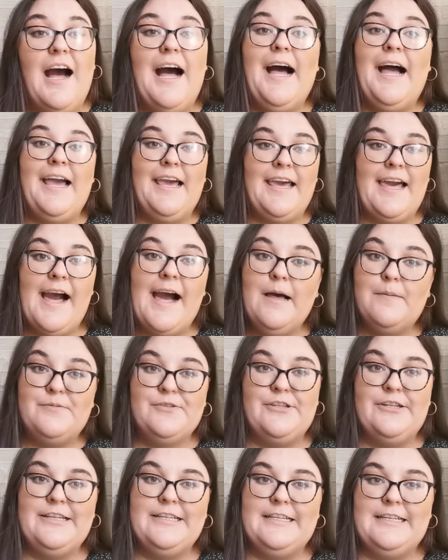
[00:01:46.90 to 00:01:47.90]
I
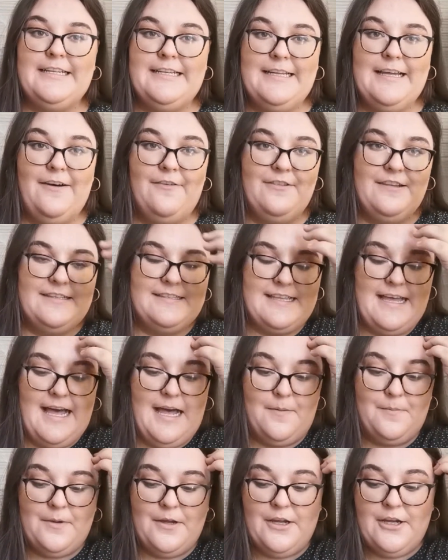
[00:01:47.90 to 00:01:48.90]
absolutely love this
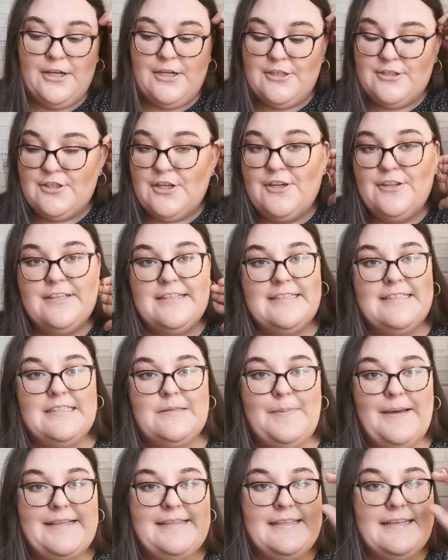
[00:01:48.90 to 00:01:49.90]
app. So this
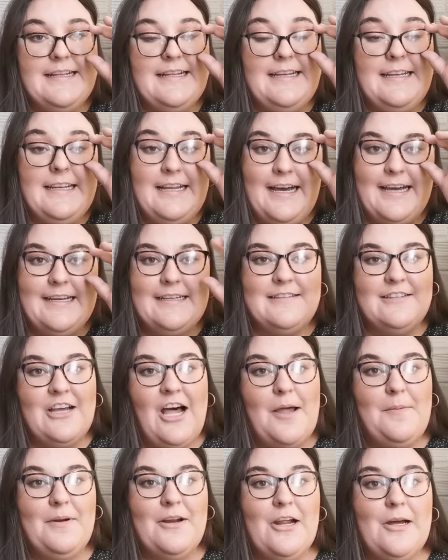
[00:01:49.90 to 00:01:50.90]
is basically like a
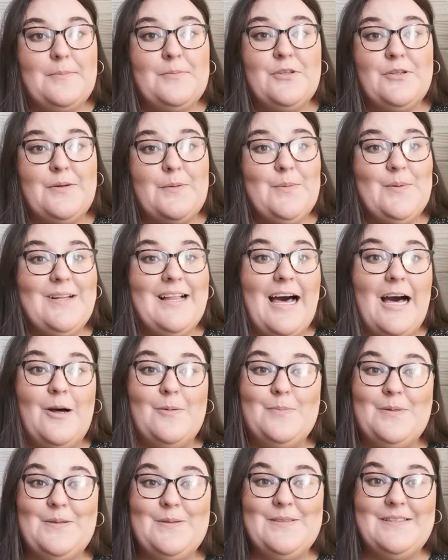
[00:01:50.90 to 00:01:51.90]
timer app, so it will
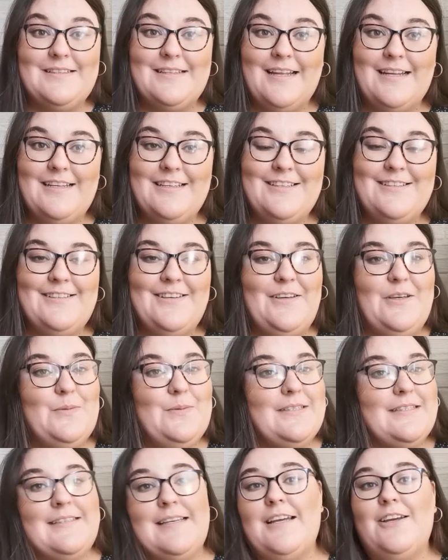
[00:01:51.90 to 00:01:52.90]
help you study. So you
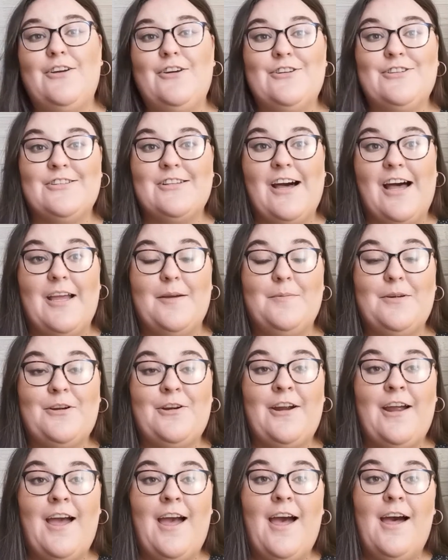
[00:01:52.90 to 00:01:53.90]
will set your
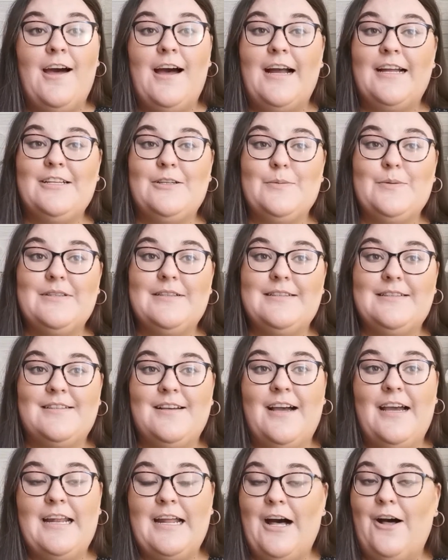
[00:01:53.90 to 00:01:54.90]
timer and you will
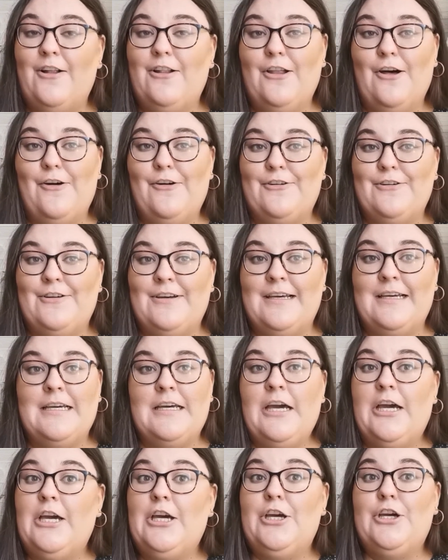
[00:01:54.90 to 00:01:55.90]
decide how long
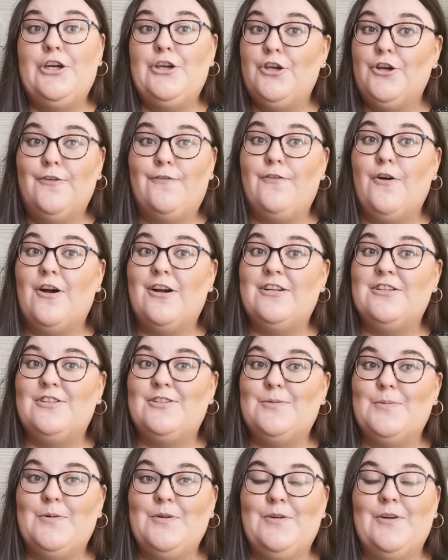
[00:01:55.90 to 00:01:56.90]
your
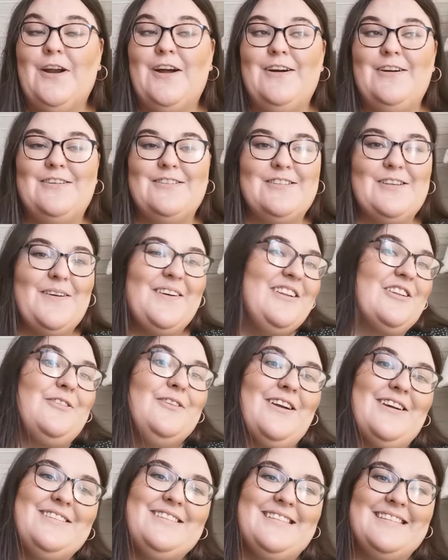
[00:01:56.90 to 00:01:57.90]
forest will grow. So it
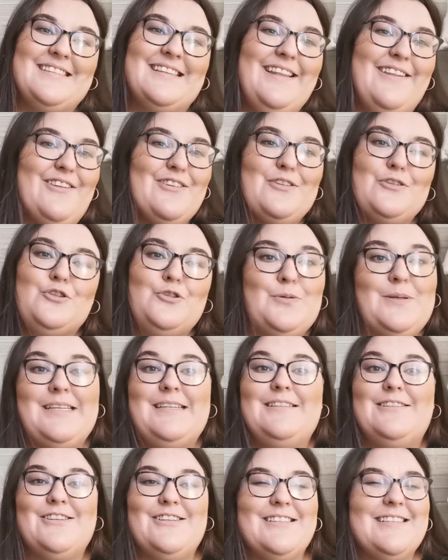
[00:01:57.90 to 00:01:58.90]
grows this little
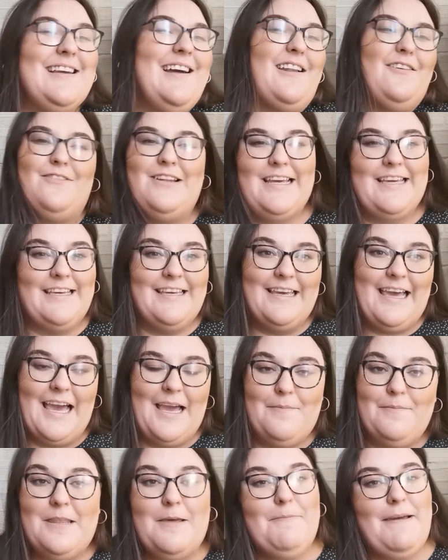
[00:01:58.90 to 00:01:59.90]
tree, so it's kind of like a
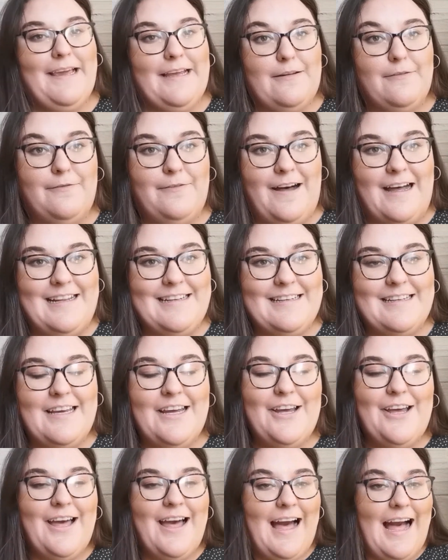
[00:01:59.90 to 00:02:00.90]
game. They make it fun.
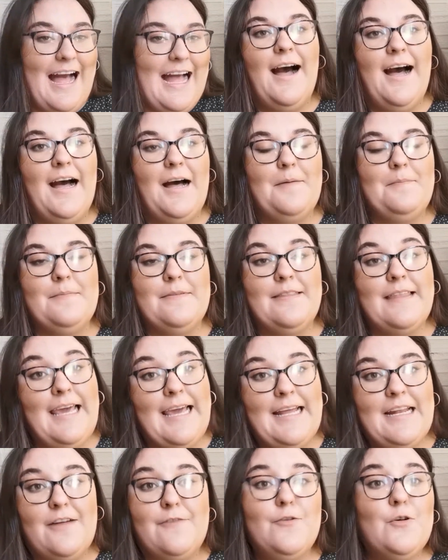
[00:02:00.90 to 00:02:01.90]

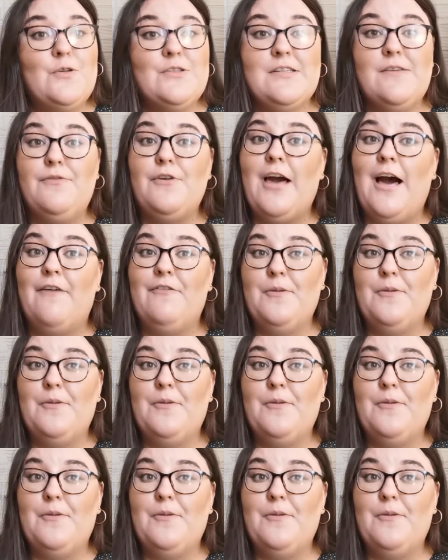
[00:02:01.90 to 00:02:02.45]
Then of course, if you